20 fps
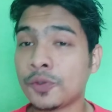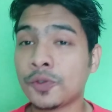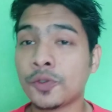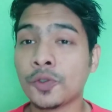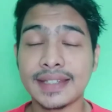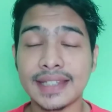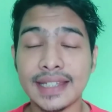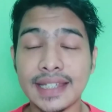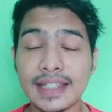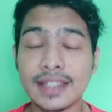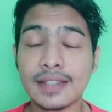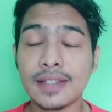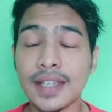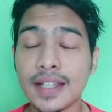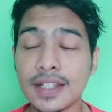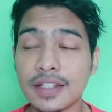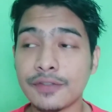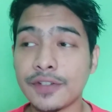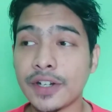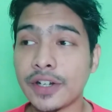see
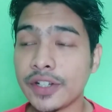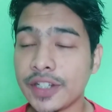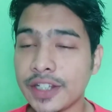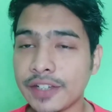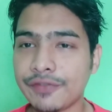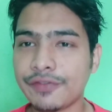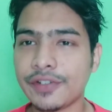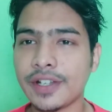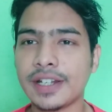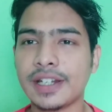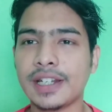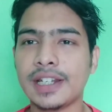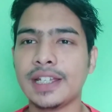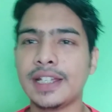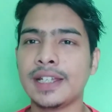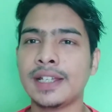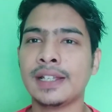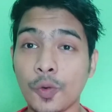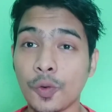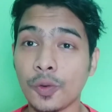things very
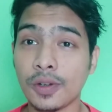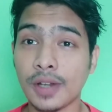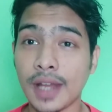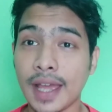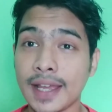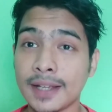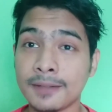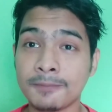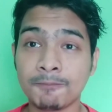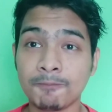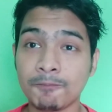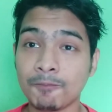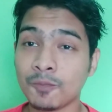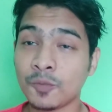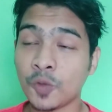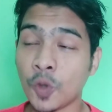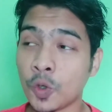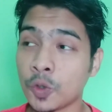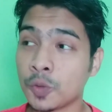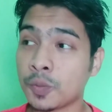differently, like
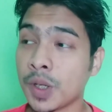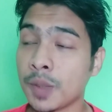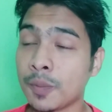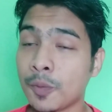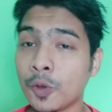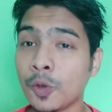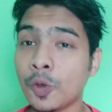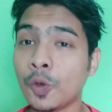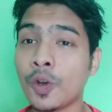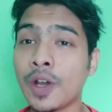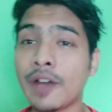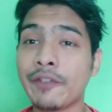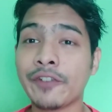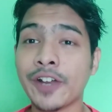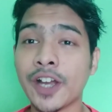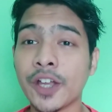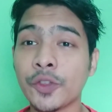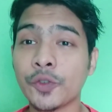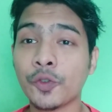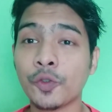those people who have
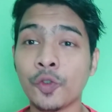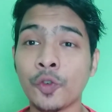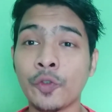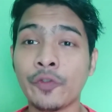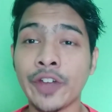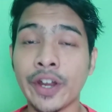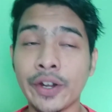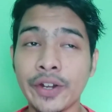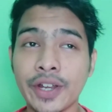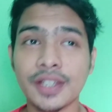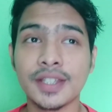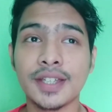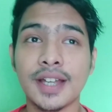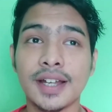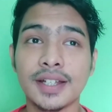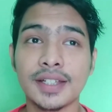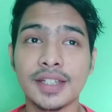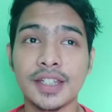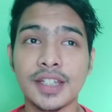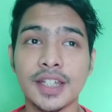gone through various
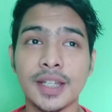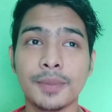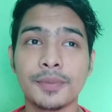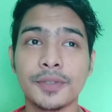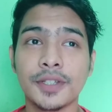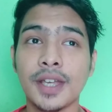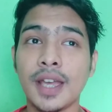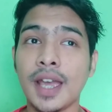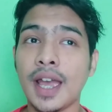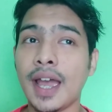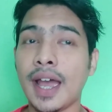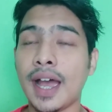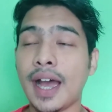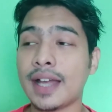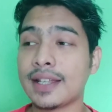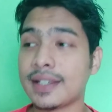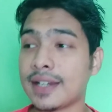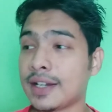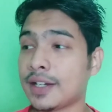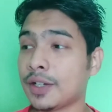hardships.
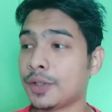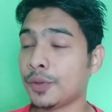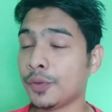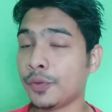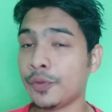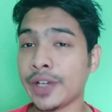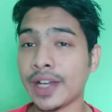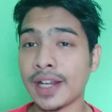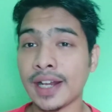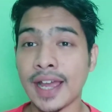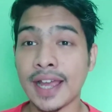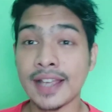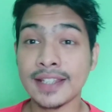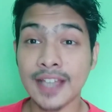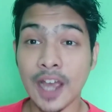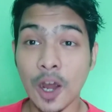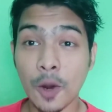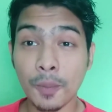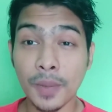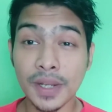I started to realize
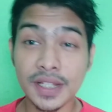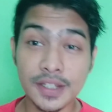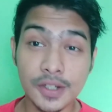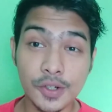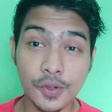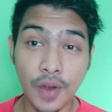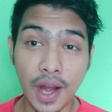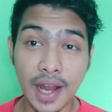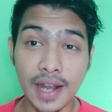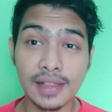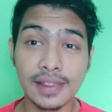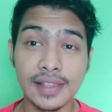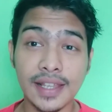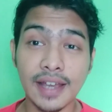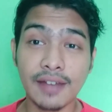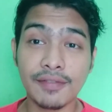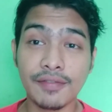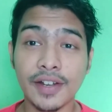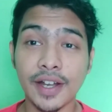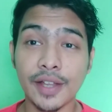how much struggle they
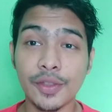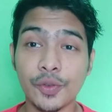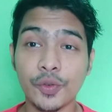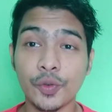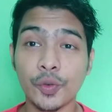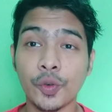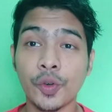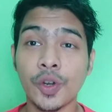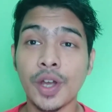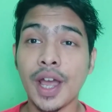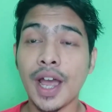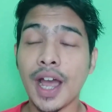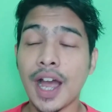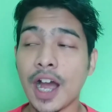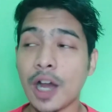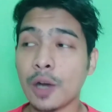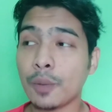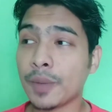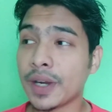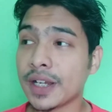have gone through,
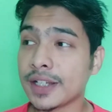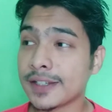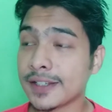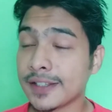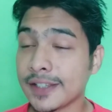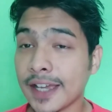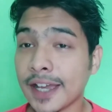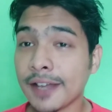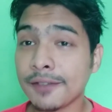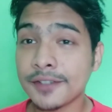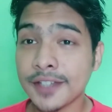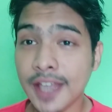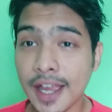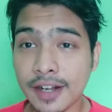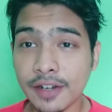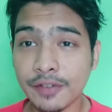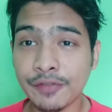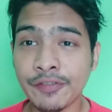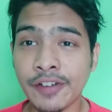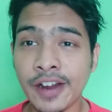how much they have
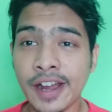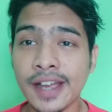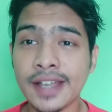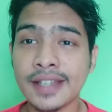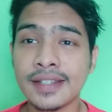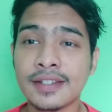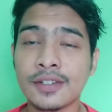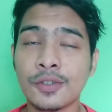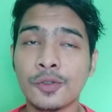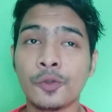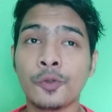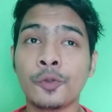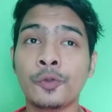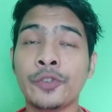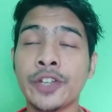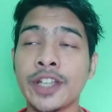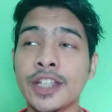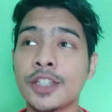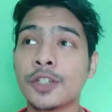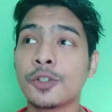sacrificed to
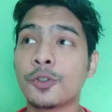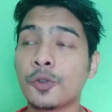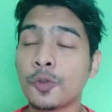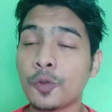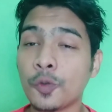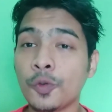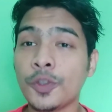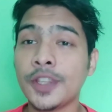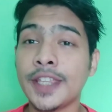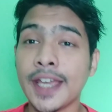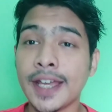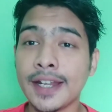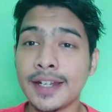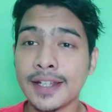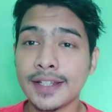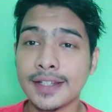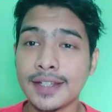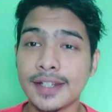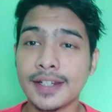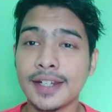reach to their
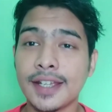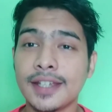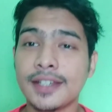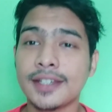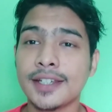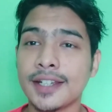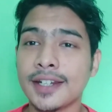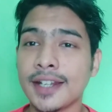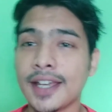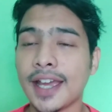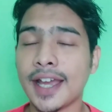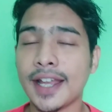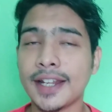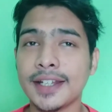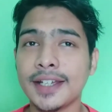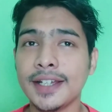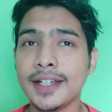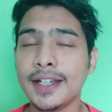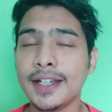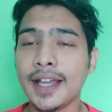destination,
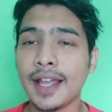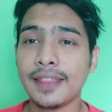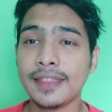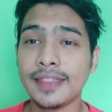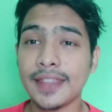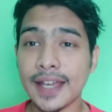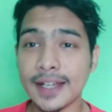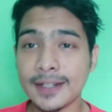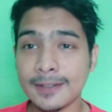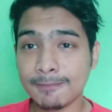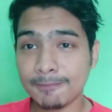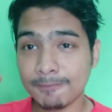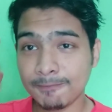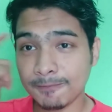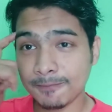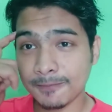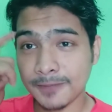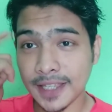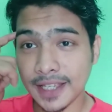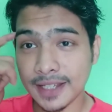and then
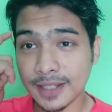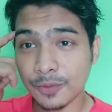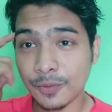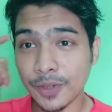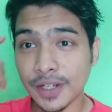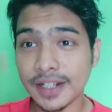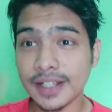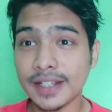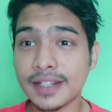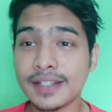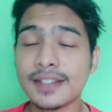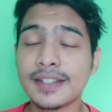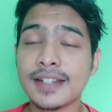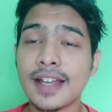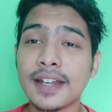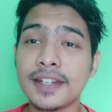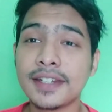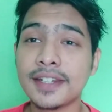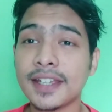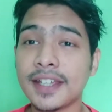things really
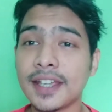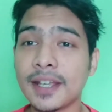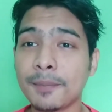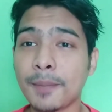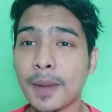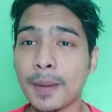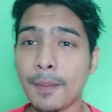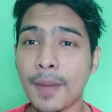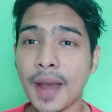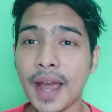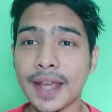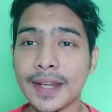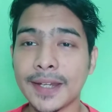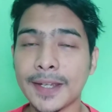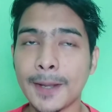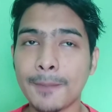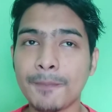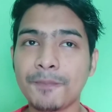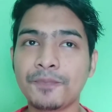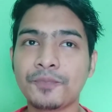start taking my
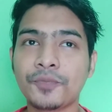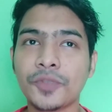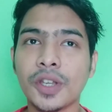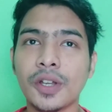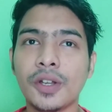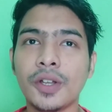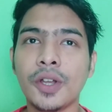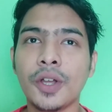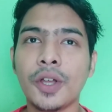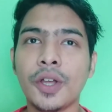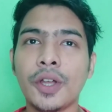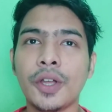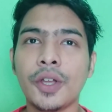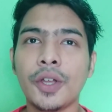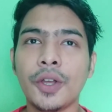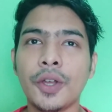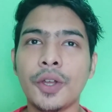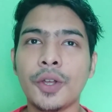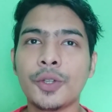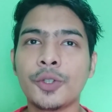mind.
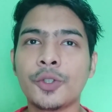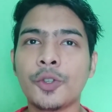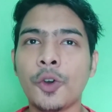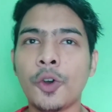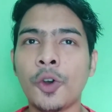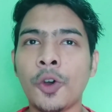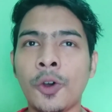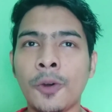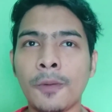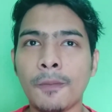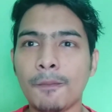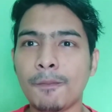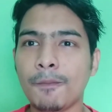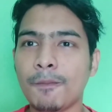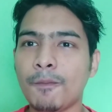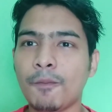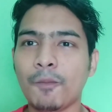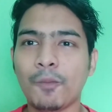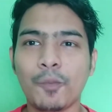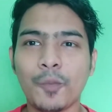So
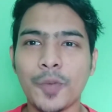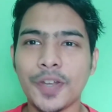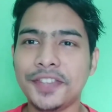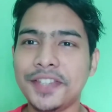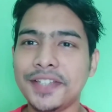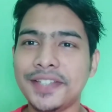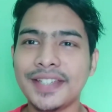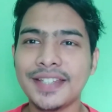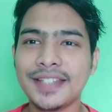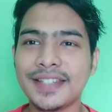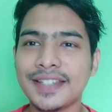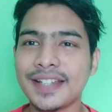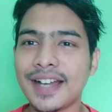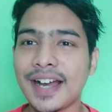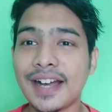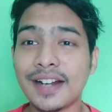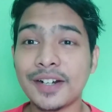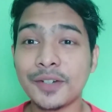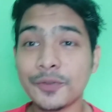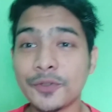this is
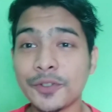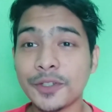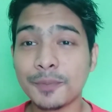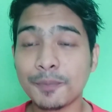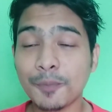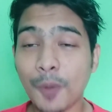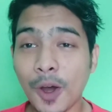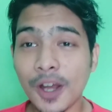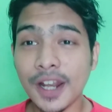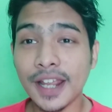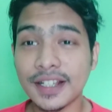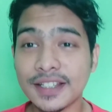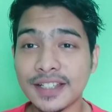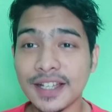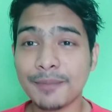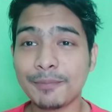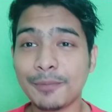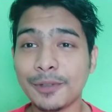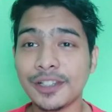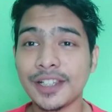a small
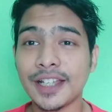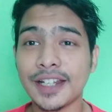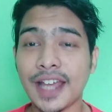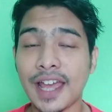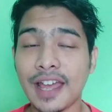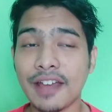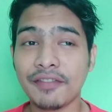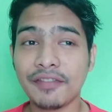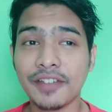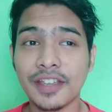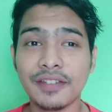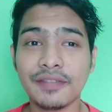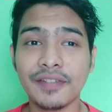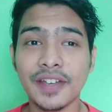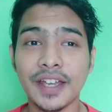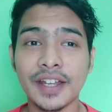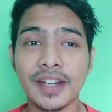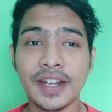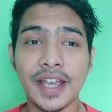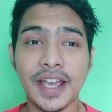example that I have
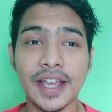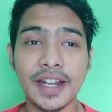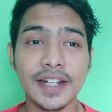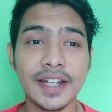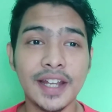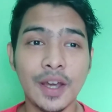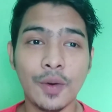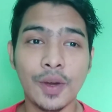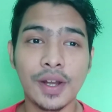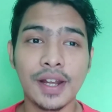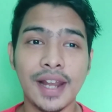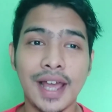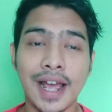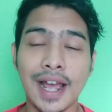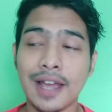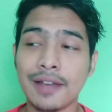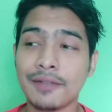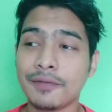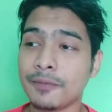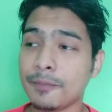given, and in our
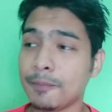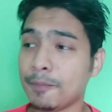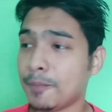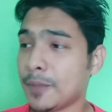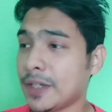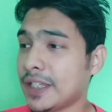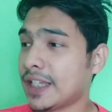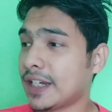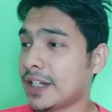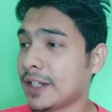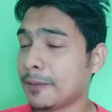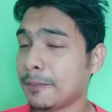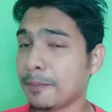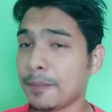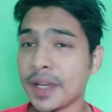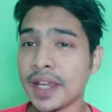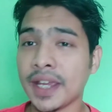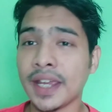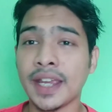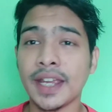life, be that it
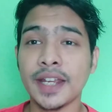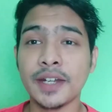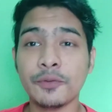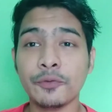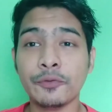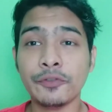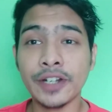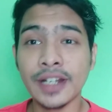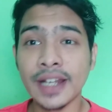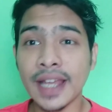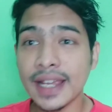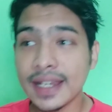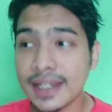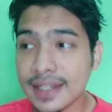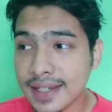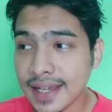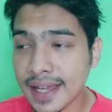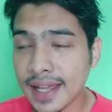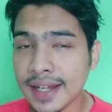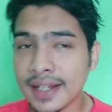may in
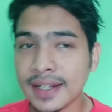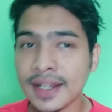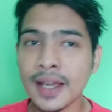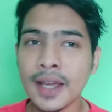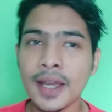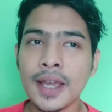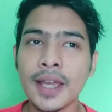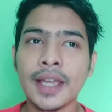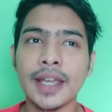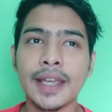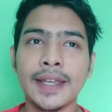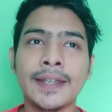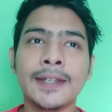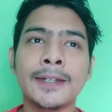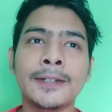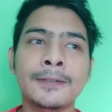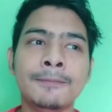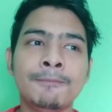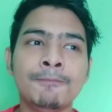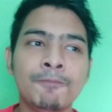relation,
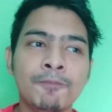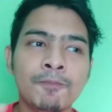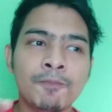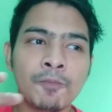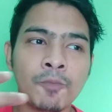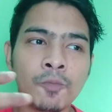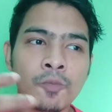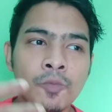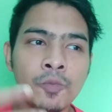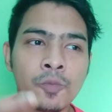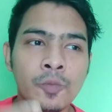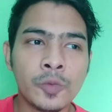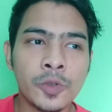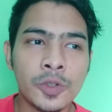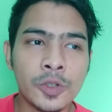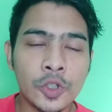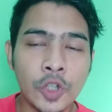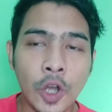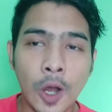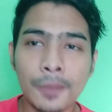in
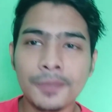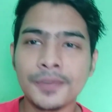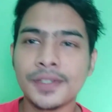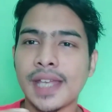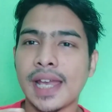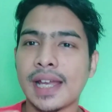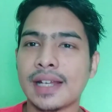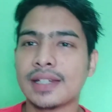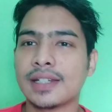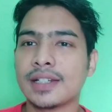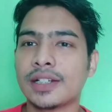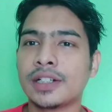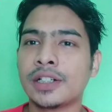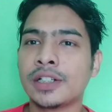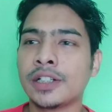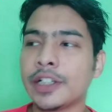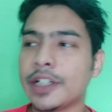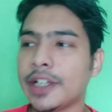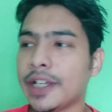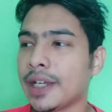job sector,
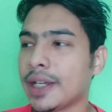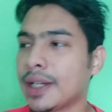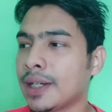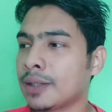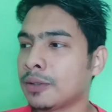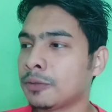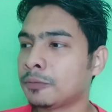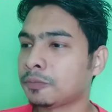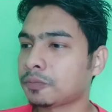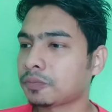in